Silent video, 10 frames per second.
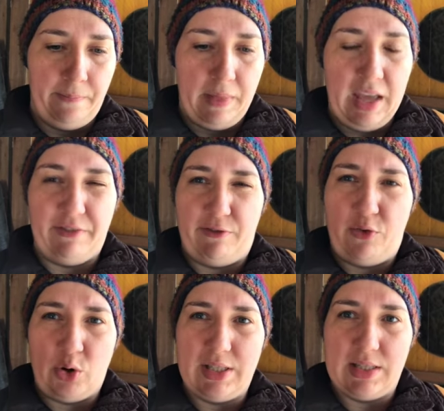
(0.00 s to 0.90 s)
it
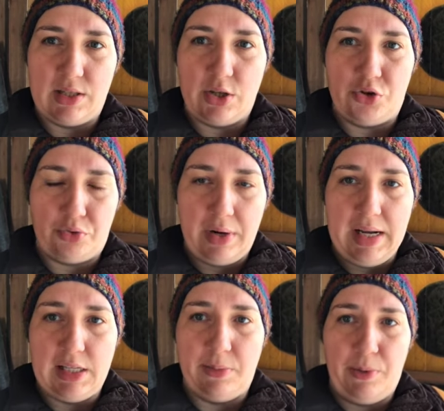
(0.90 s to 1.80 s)
forces the
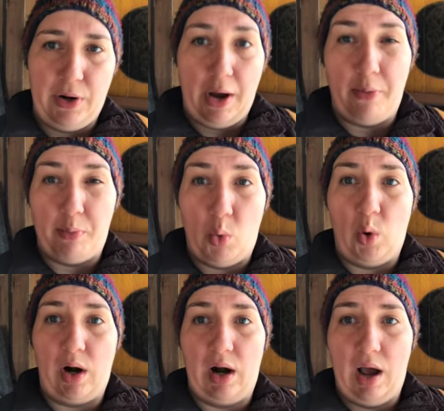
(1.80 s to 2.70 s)
tree to put out
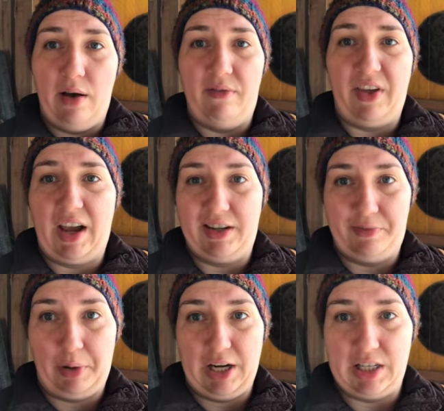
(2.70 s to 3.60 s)
more of the kind
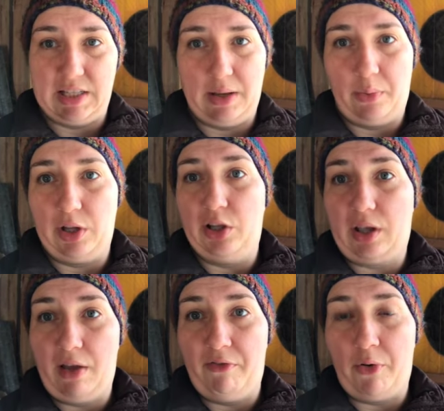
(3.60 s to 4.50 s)
of branches that we're
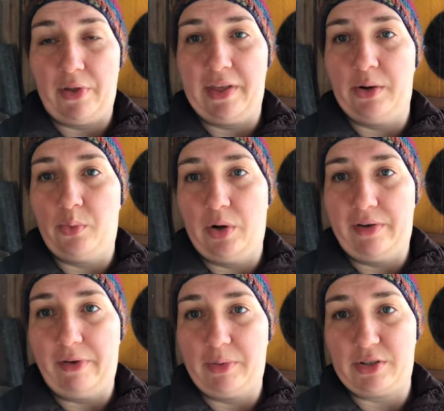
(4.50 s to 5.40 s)
looking for than it would
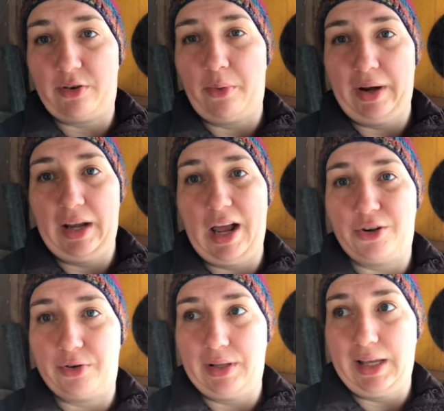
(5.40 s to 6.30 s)
if it was growing
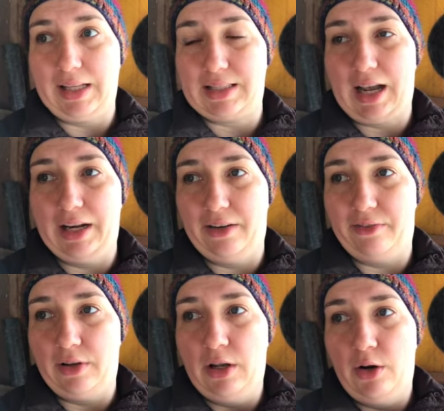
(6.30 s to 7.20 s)
naturally. It's kind of
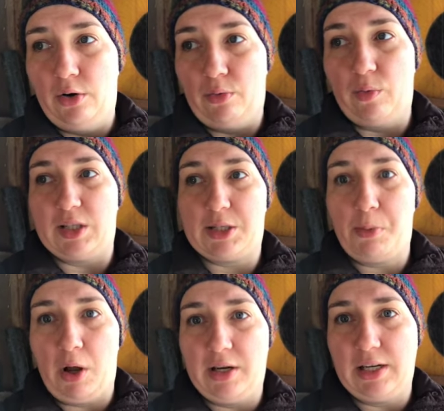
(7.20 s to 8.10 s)

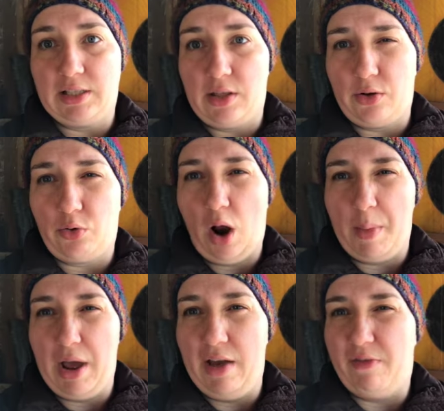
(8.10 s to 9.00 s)
responding to the
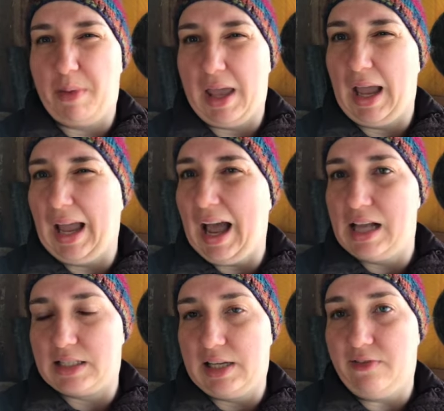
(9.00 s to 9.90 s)
trauma of being
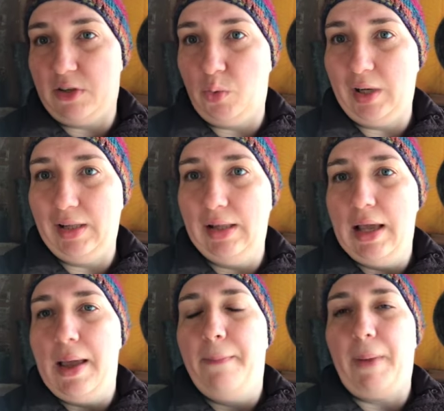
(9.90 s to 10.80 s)
cut, if you will,
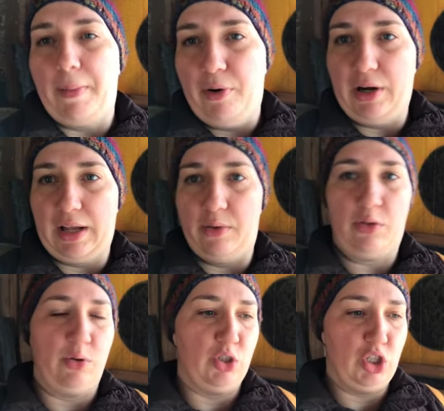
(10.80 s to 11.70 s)
by putting out
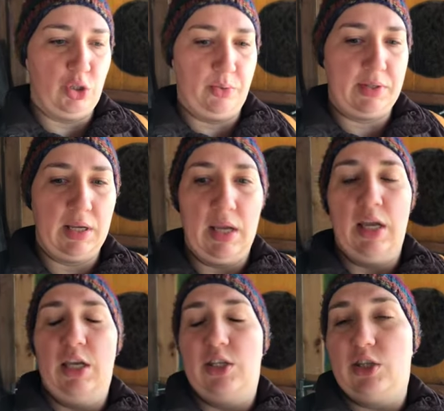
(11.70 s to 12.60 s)
those shoots.
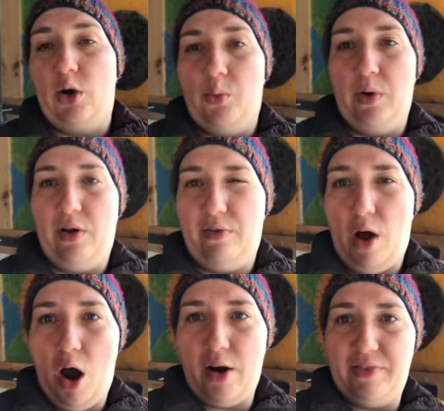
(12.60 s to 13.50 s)
So we'll
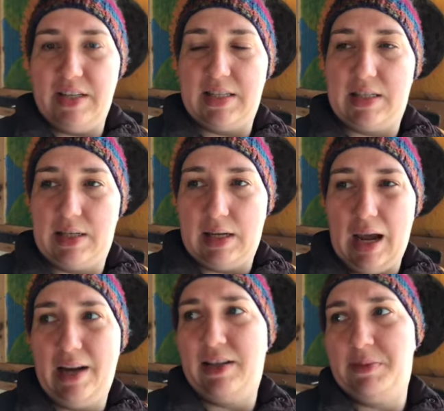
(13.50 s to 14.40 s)
harvest,
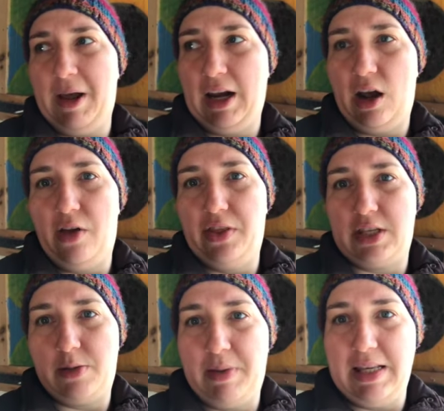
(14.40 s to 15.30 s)
kind of depending on the
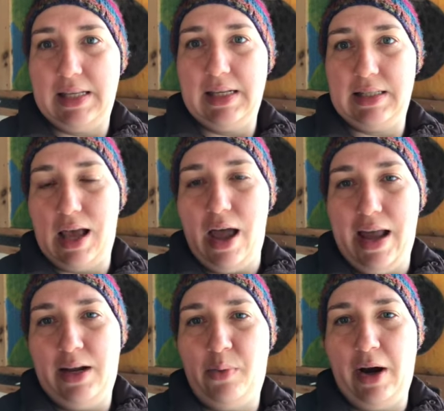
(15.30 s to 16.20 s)
species,
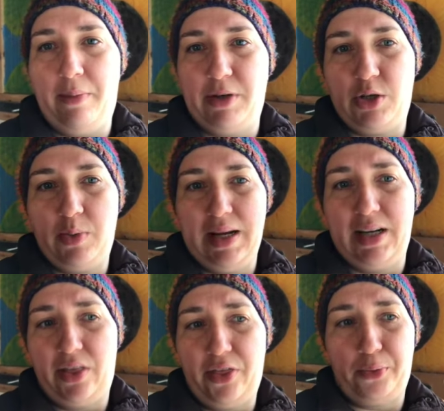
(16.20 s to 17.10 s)
anywhere between
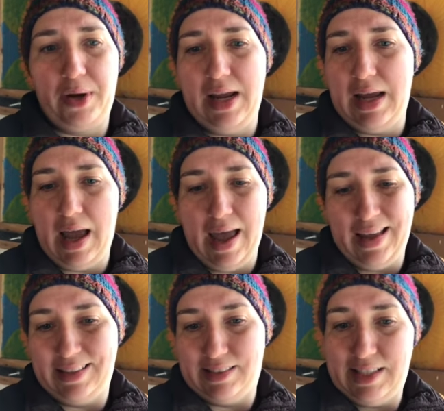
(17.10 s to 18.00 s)
a 3
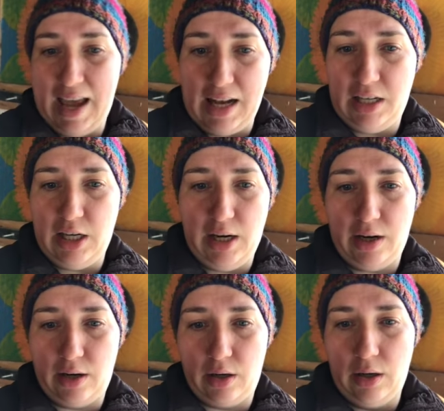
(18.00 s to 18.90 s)
and 10
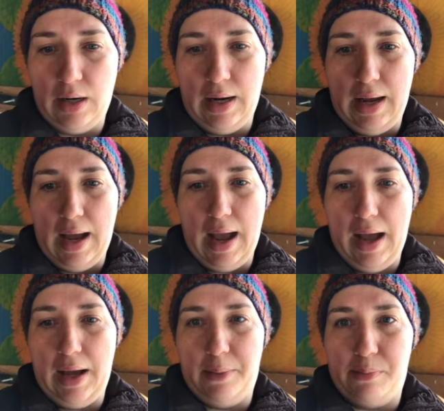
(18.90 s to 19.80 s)
year
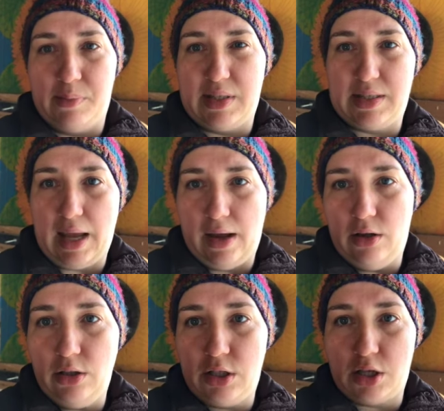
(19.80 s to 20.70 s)

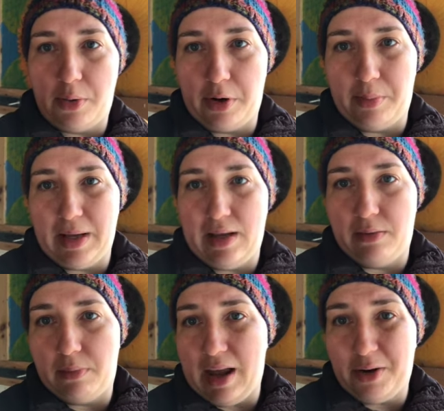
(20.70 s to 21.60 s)
cycle. So it'll be
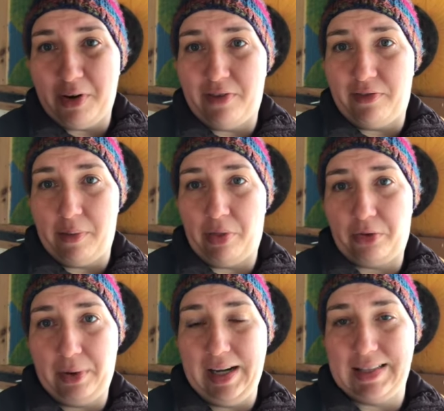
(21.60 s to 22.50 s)
anywhere from
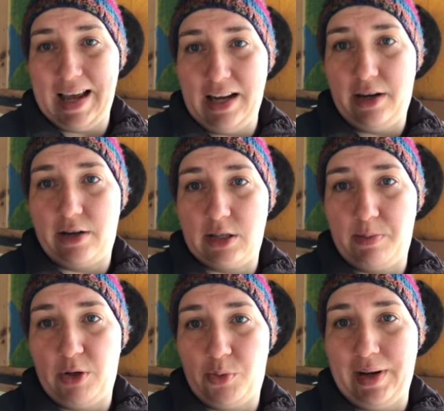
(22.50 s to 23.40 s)
3 to 10 years
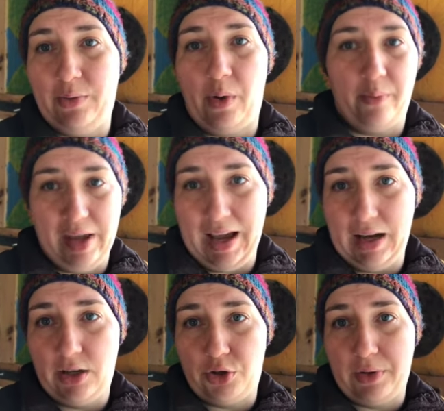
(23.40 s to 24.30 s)
between when we
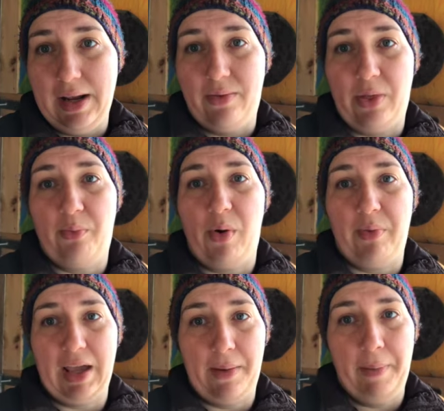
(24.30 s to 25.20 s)
cut a tree and then when
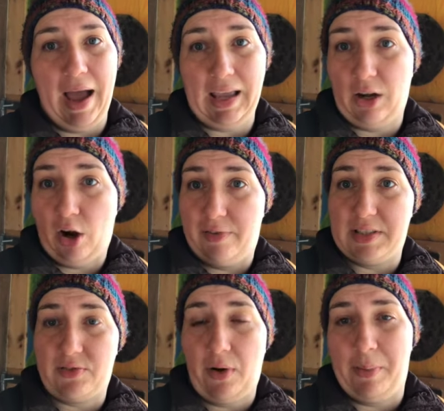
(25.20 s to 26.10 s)
we come back and
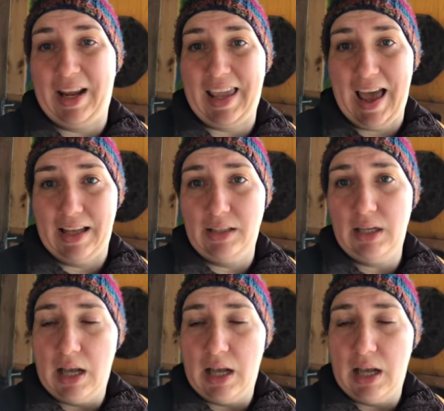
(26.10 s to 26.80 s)
harvest from it again.